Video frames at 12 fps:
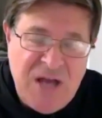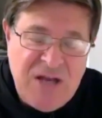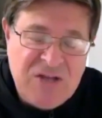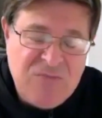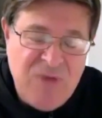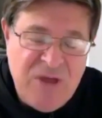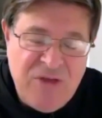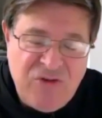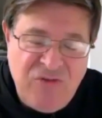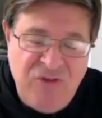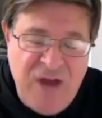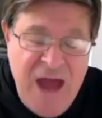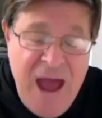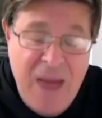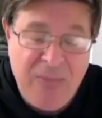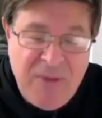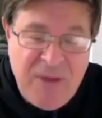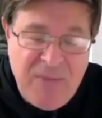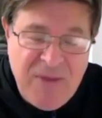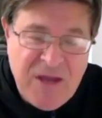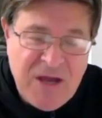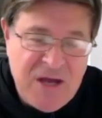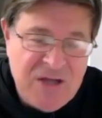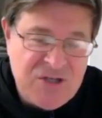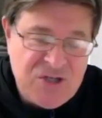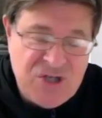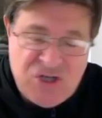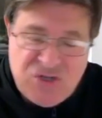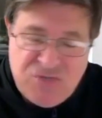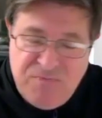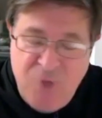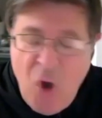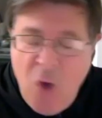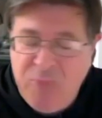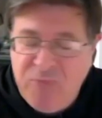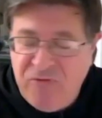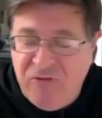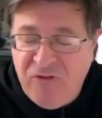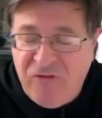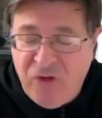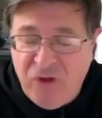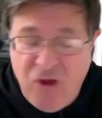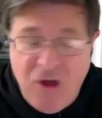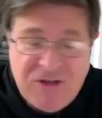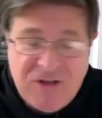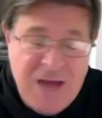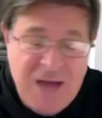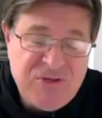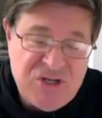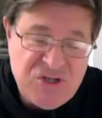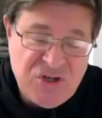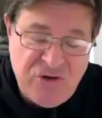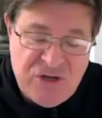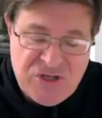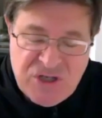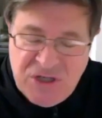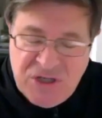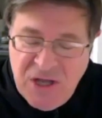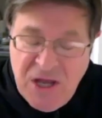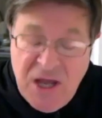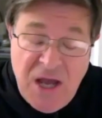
And his mother is very happy, because she's hoped for a long time she's a Christian,